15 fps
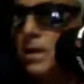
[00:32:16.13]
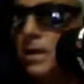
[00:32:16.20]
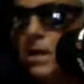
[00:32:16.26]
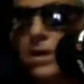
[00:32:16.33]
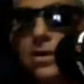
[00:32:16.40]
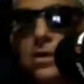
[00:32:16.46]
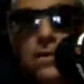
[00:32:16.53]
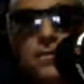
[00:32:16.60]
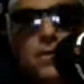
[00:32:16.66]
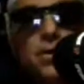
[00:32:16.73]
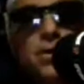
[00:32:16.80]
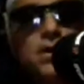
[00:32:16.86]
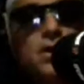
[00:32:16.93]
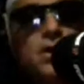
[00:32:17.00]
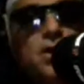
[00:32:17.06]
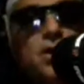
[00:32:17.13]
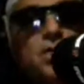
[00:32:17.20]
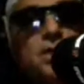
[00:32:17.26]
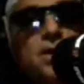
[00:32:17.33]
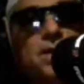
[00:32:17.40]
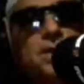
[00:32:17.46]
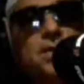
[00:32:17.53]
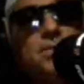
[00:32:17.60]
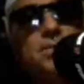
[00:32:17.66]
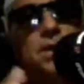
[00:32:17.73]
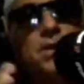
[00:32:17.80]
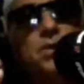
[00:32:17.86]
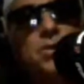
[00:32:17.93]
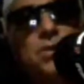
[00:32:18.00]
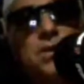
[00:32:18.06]
I don't know if I already talked about this, but I
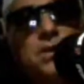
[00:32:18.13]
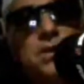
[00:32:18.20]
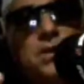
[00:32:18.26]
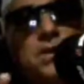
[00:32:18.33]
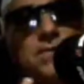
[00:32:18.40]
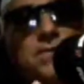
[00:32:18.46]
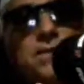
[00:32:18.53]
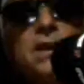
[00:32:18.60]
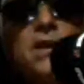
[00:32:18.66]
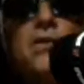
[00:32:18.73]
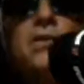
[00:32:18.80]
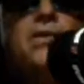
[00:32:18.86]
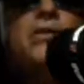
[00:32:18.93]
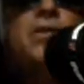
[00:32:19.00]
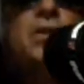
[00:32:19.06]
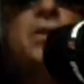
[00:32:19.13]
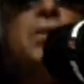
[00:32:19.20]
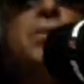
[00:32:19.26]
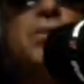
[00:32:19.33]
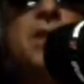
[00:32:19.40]
was watching this video, and this dude was